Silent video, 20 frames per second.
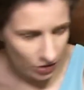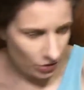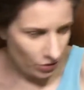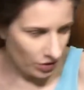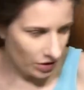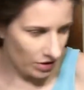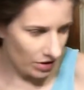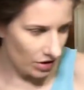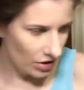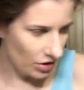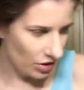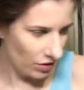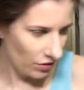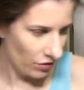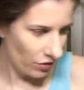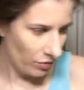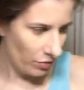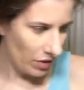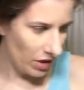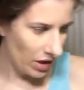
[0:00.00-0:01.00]
know he
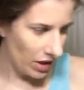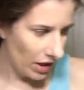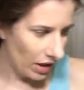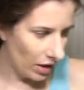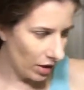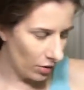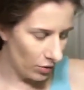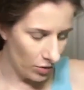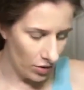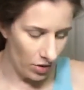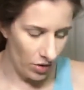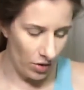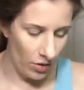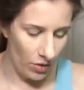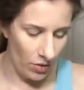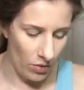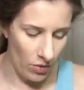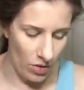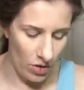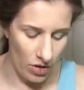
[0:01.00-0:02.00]
transitioned from the yellow
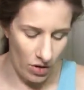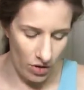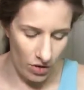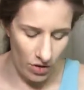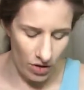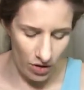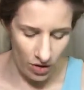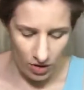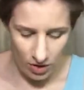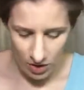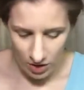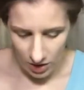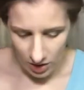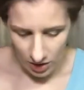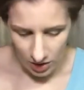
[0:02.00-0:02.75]
to the orange.